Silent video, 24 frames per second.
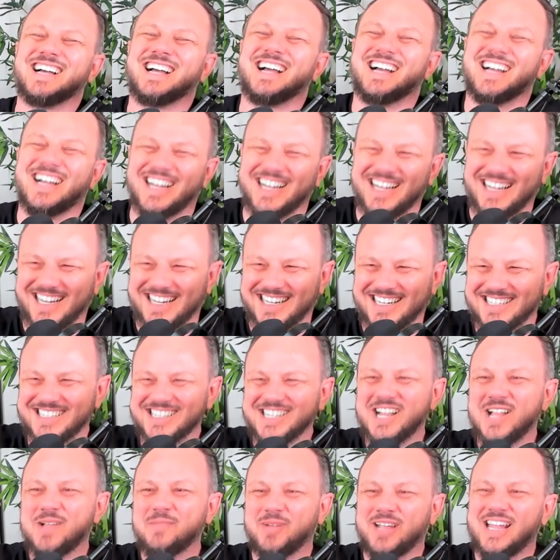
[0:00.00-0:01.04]
but
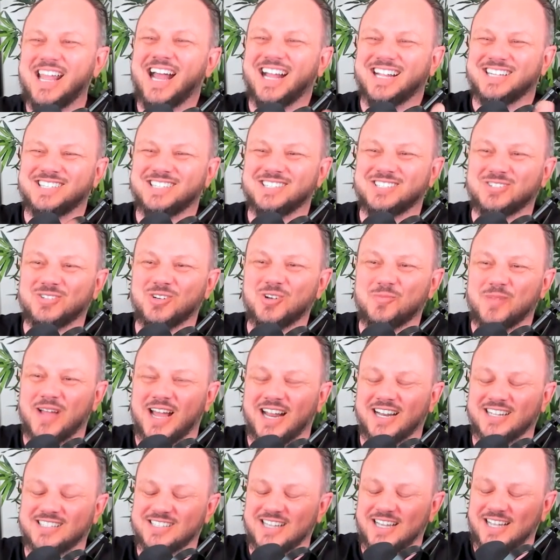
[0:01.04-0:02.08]
yeah, it's, it's true, man.
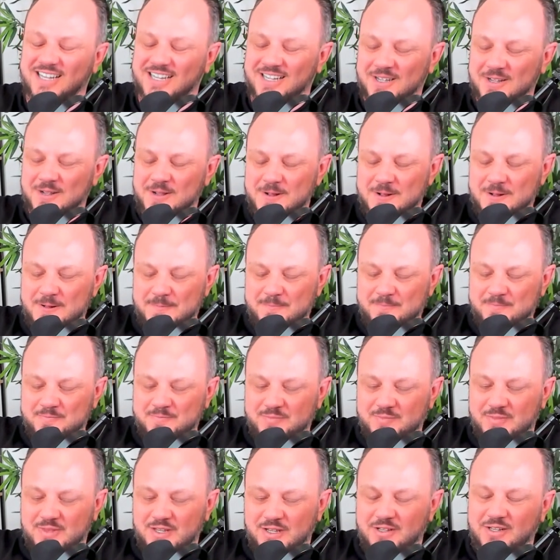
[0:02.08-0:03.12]
It's like
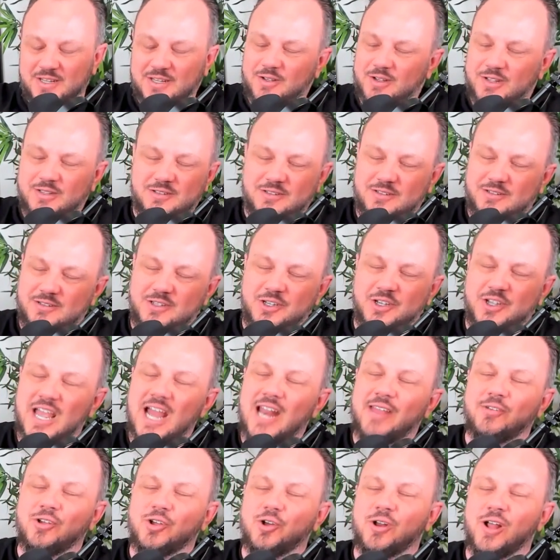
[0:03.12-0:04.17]
you, you can't
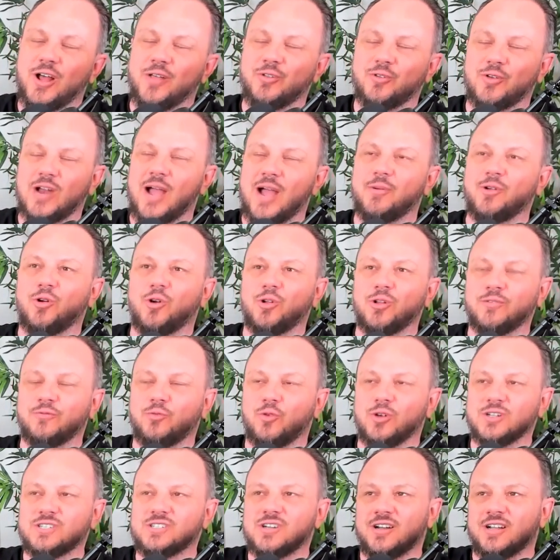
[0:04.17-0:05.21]
even go down the rabbit hole of
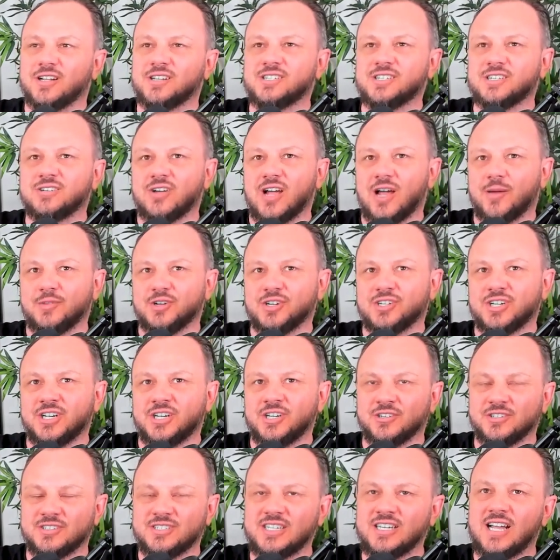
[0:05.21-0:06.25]
what's on Instagram and shit.
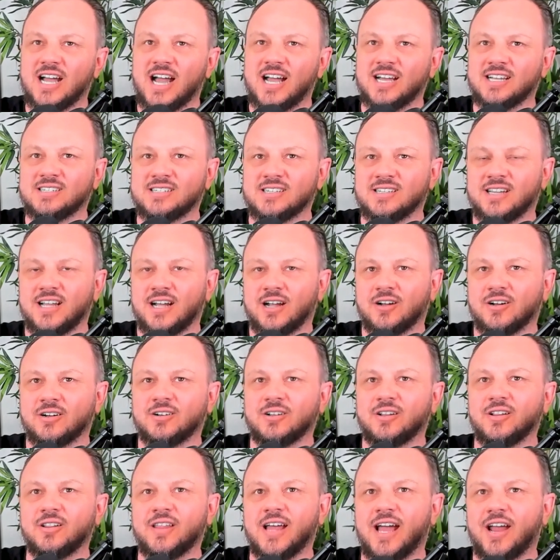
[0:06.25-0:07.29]
You'll see guys in there
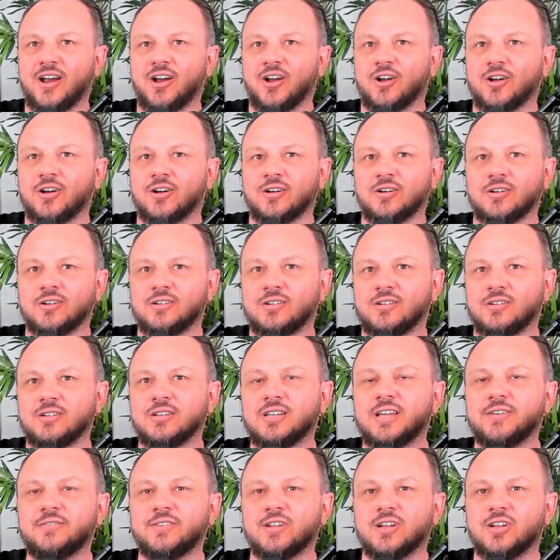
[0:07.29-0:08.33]
that are
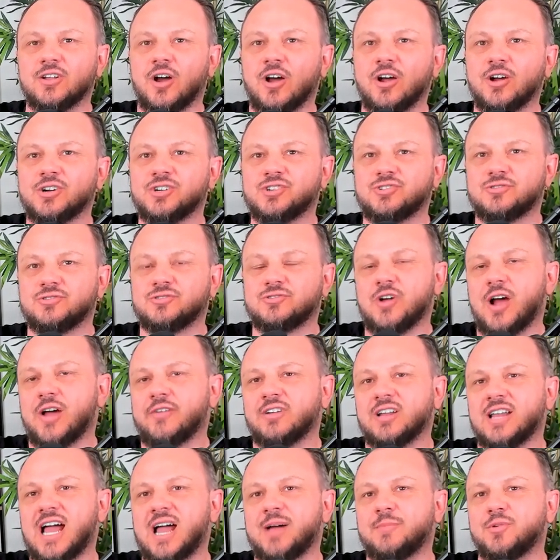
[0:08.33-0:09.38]
living large, driving
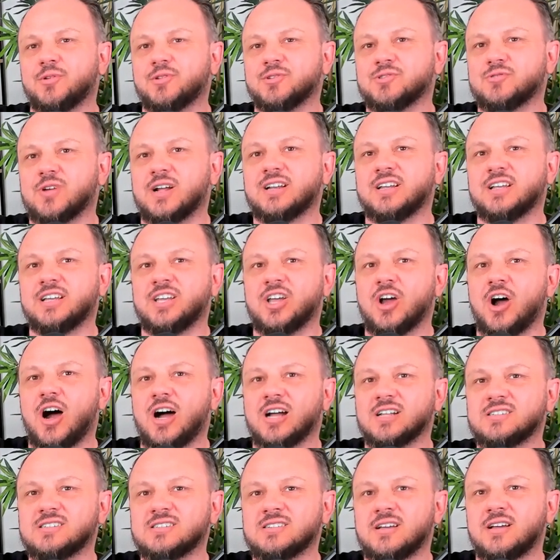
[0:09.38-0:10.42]
Lambos, renting
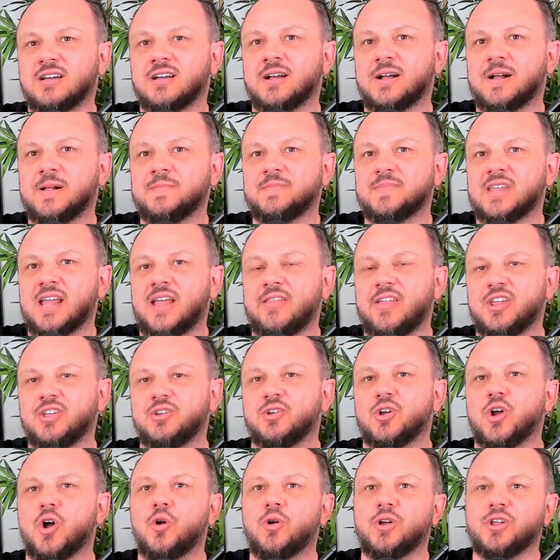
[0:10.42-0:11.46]
yachts, and then you
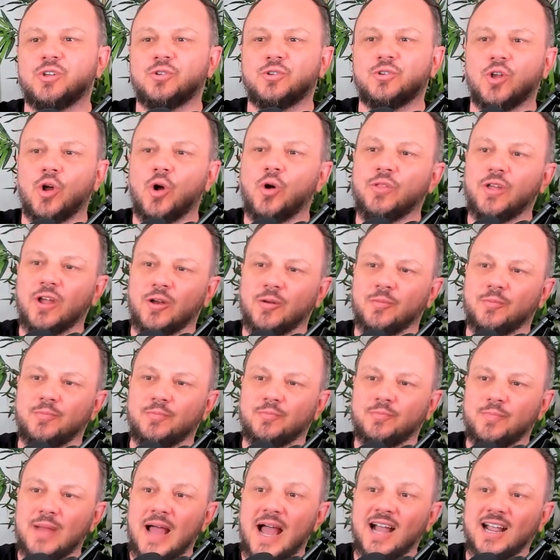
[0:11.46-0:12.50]
go and you know their
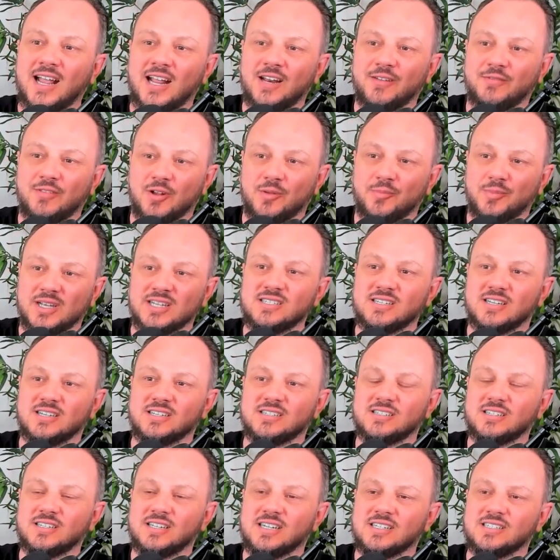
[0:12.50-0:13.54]
back end of their
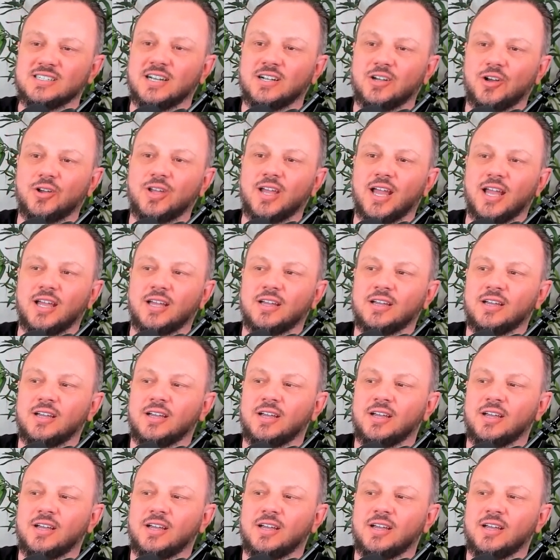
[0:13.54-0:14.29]
business. And it's like, okay.